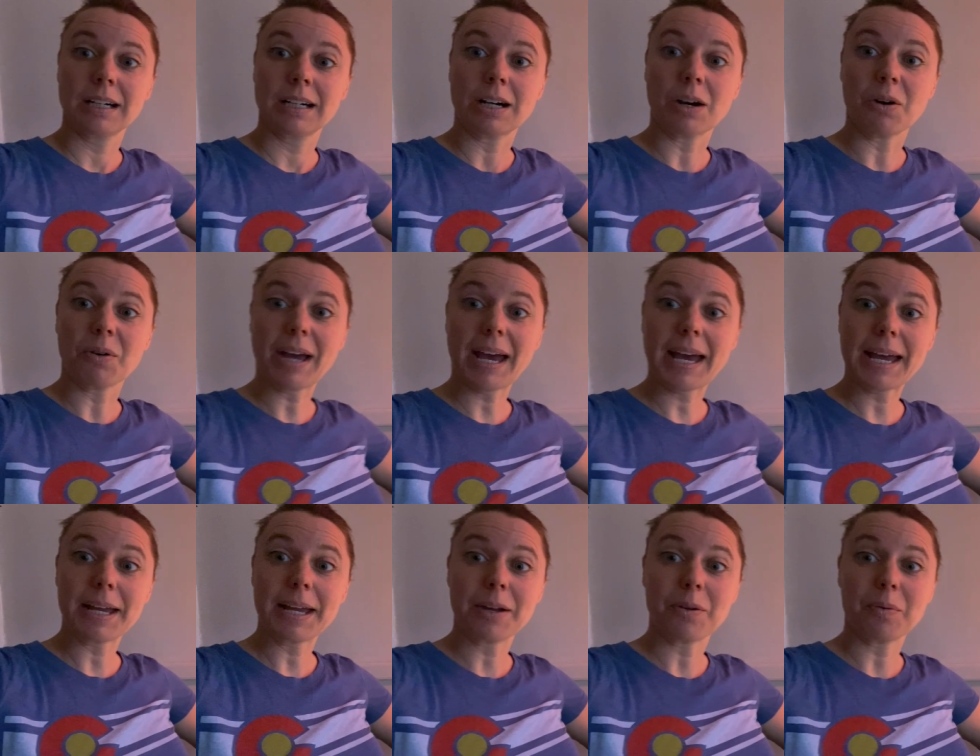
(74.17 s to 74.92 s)

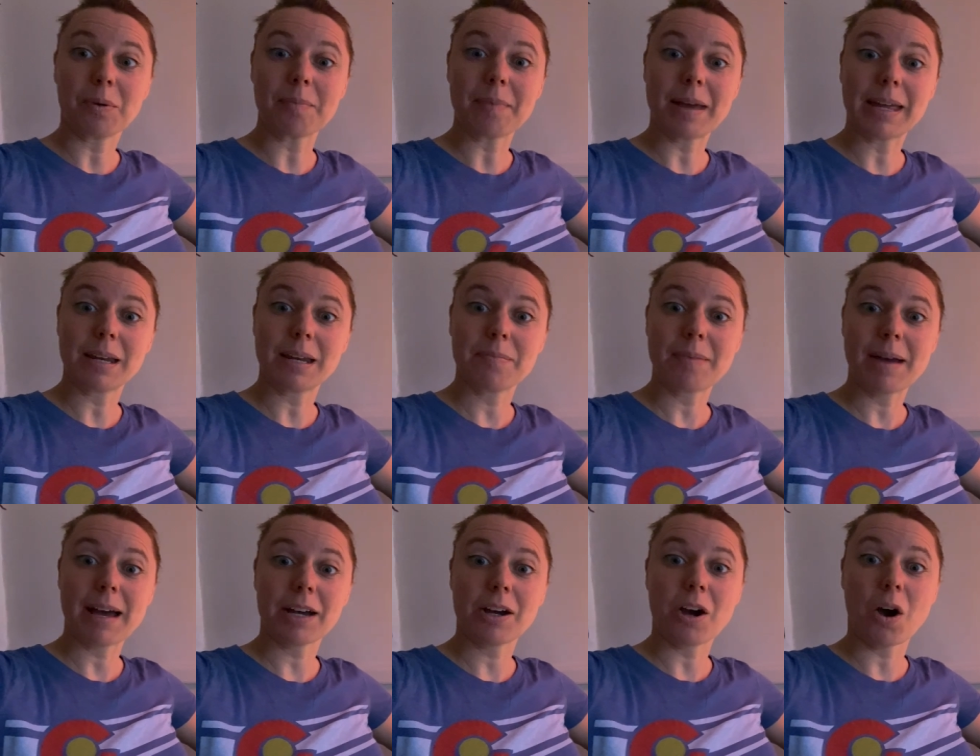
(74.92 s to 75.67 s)
Okay, we made it
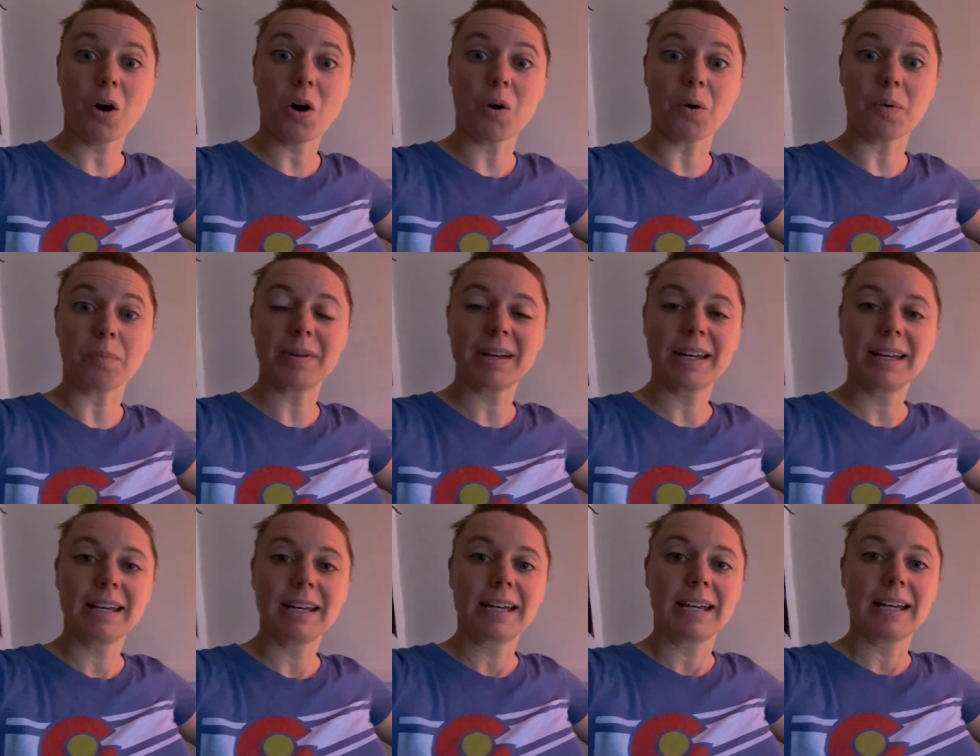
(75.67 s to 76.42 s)
back home.